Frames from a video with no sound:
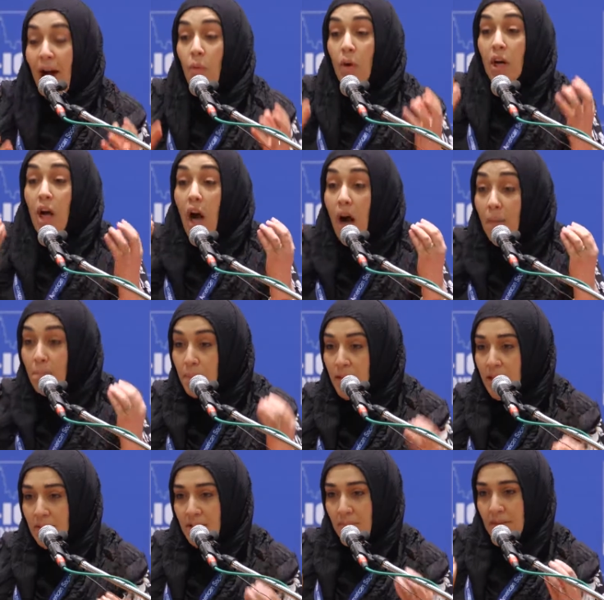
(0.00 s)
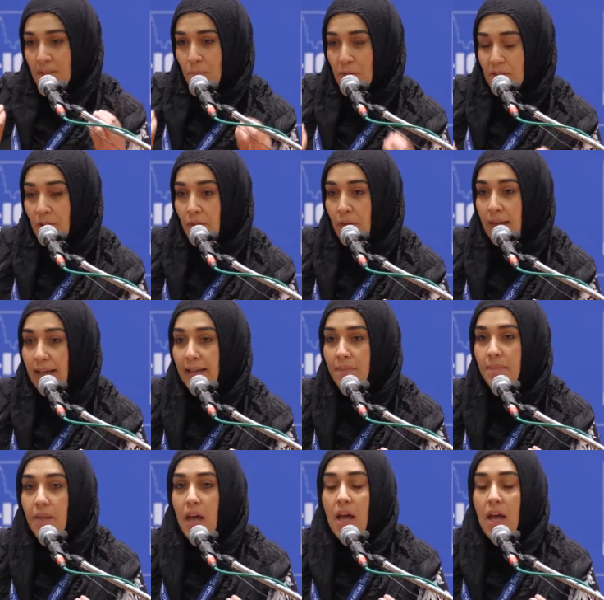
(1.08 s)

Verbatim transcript: our company to be specific,